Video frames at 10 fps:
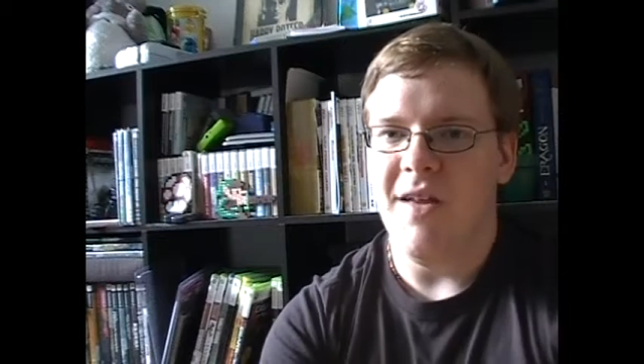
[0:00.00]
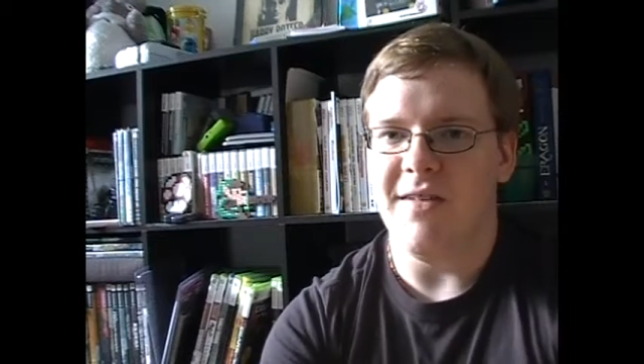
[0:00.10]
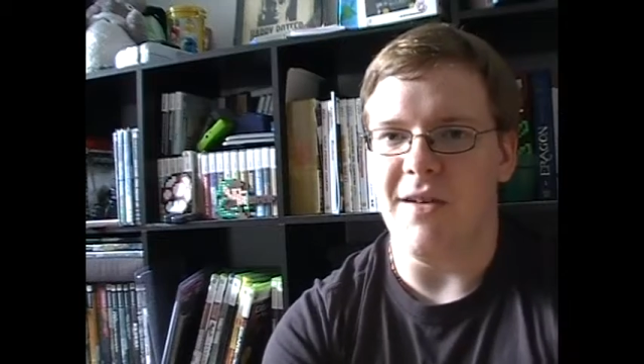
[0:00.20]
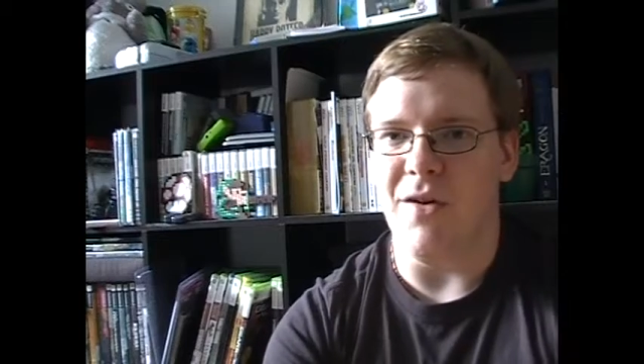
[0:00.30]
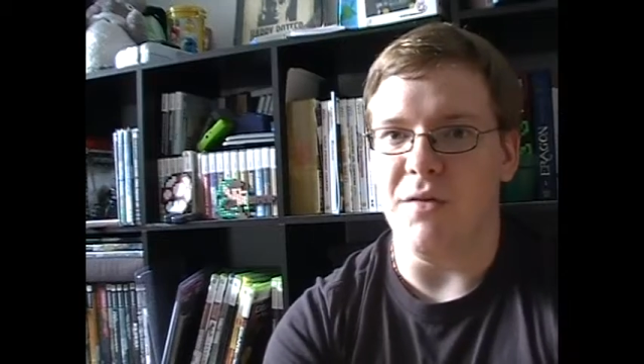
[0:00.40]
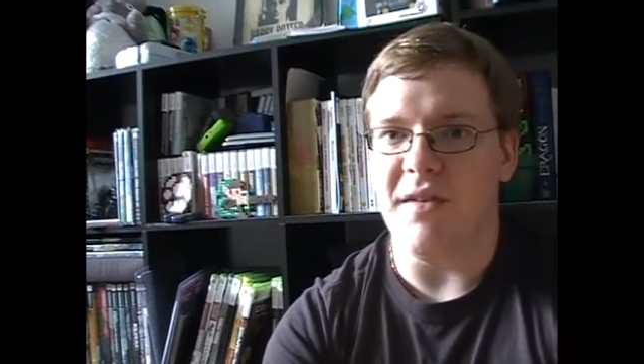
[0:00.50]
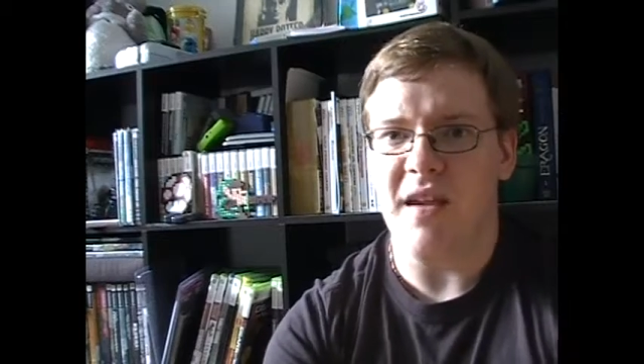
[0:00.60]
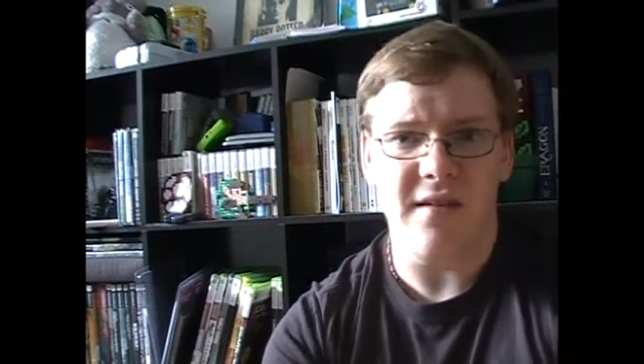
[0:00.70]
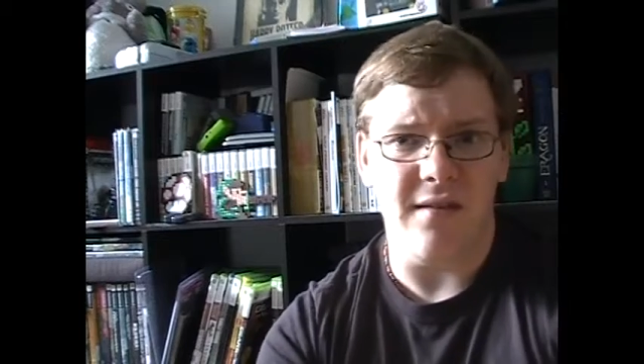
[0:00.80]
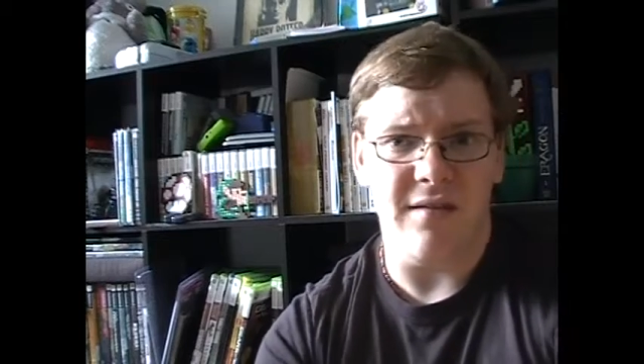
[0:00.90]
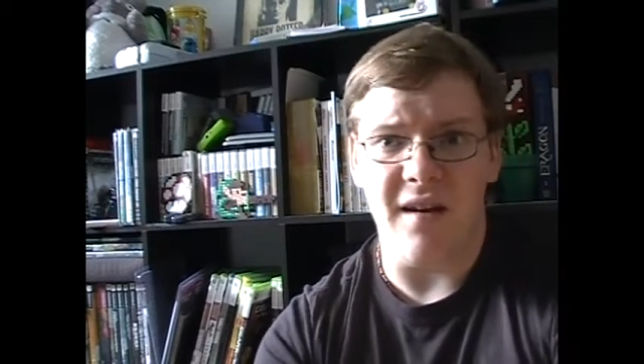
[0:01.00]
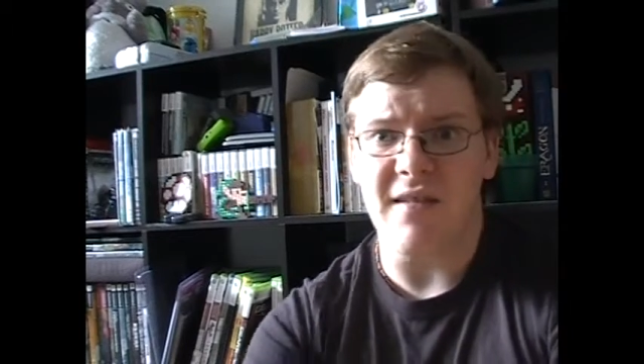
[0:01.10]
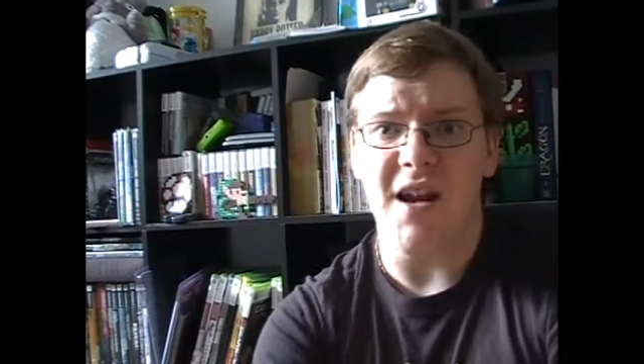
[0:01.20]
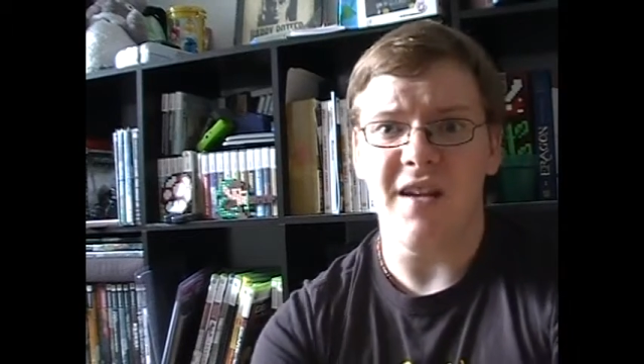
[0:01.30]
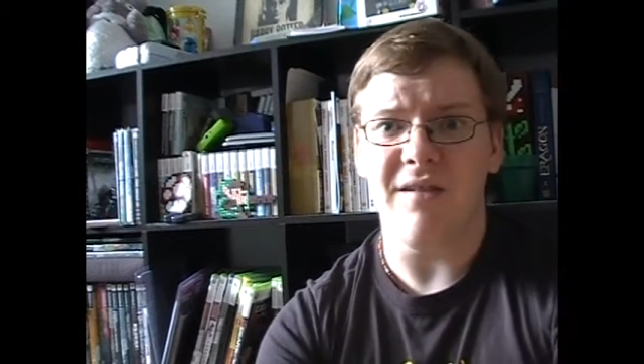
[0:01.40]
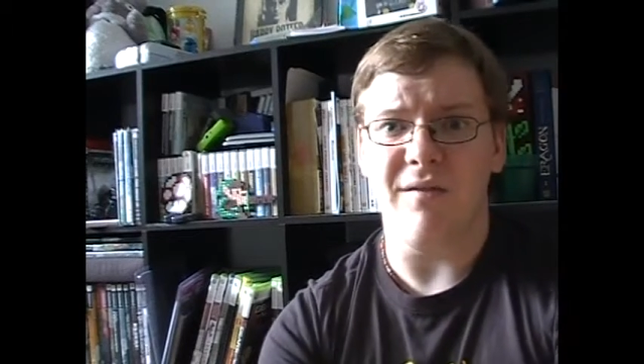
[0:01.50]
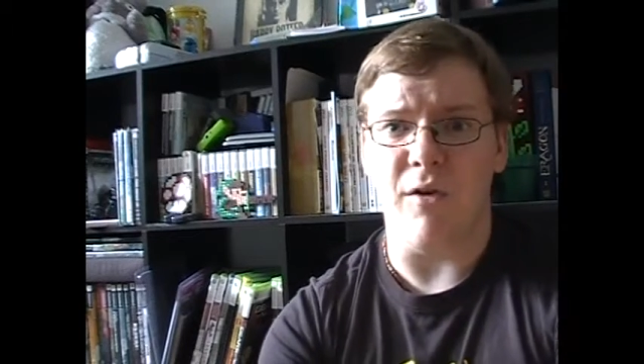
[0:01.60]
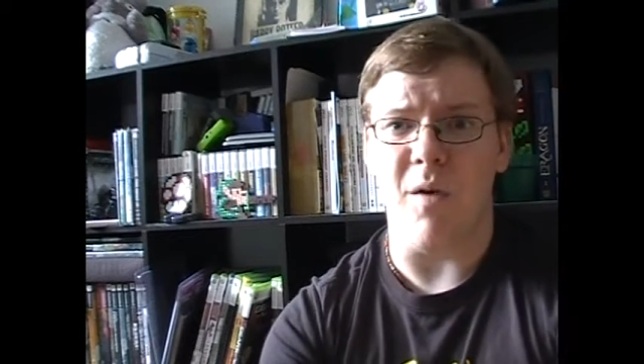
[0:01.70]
So thanks a lot for